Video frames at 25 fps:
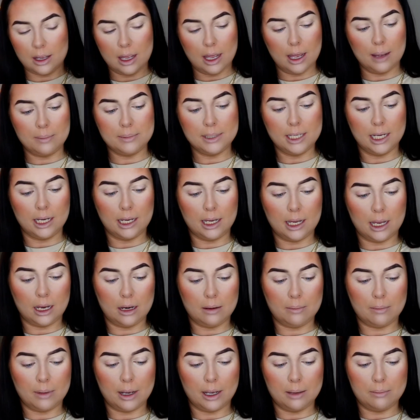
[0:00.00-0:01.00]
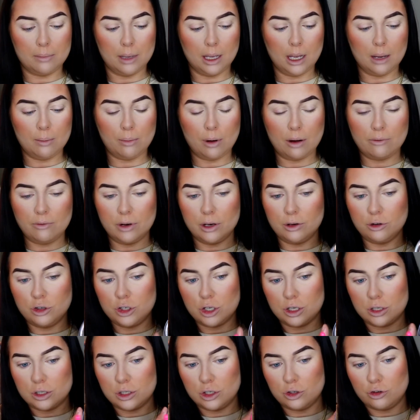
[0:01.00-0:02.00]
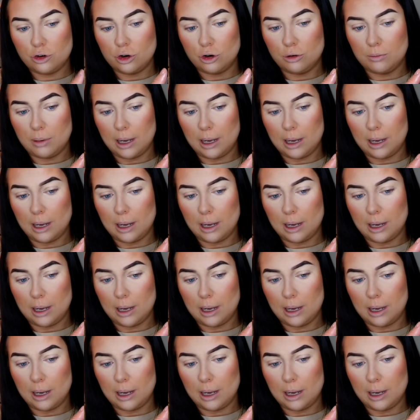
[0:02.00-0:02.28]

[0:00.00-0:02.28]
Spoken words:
I'm taking my Makeup Revolution Strobe